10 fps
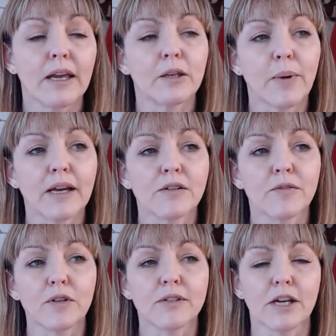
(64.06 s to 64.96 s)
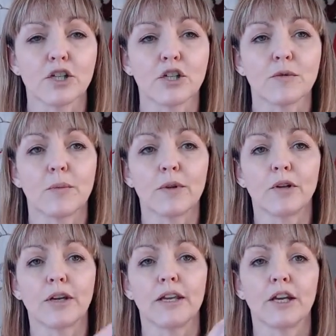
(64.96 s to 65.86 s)
the past few sessions, we've been
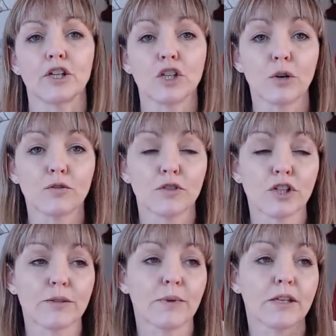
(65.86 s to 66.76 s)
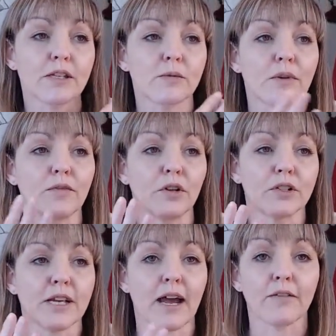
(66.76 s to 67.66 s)
looking at shoulder adjustments, we've
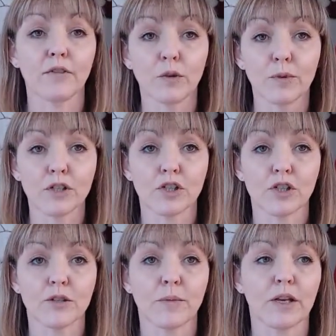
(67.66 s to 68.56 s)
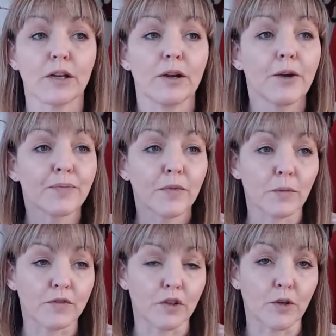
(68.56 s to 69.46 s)
looked at full bust adjustment,
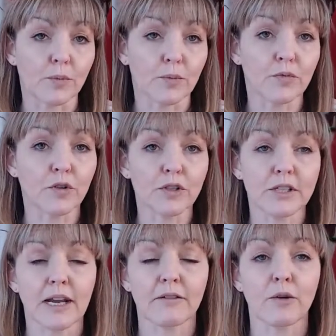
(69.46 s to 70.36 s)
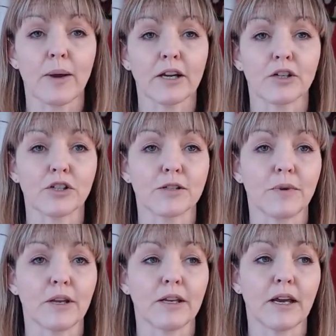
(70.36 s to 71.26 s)
we've done broad and narrow back
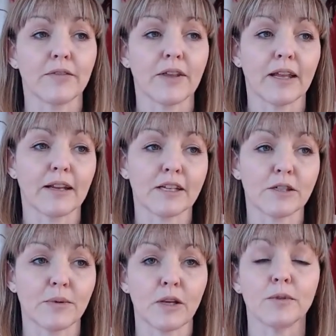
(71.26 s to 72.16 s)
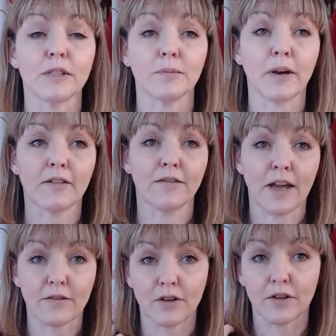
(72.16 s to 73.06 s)
adjustment, and then last week we did my
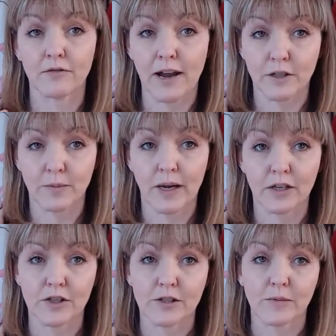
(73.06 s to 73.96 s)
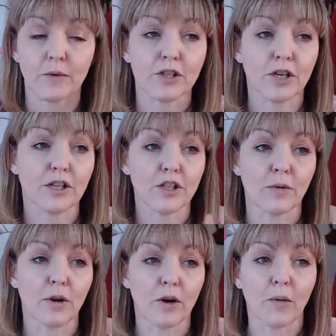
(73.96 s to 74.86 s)
favourite, the rounded back adjustment, which I
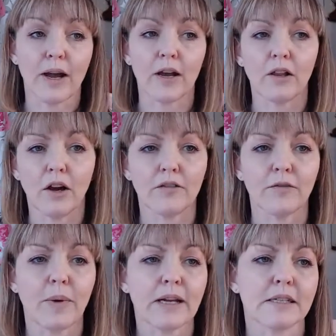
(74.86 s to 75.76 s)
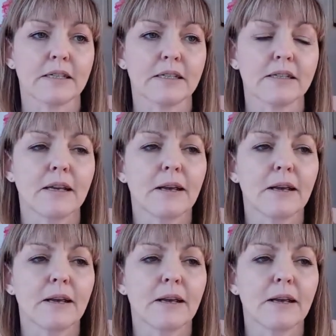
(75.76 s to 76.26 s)
do on quite a lot of patterns.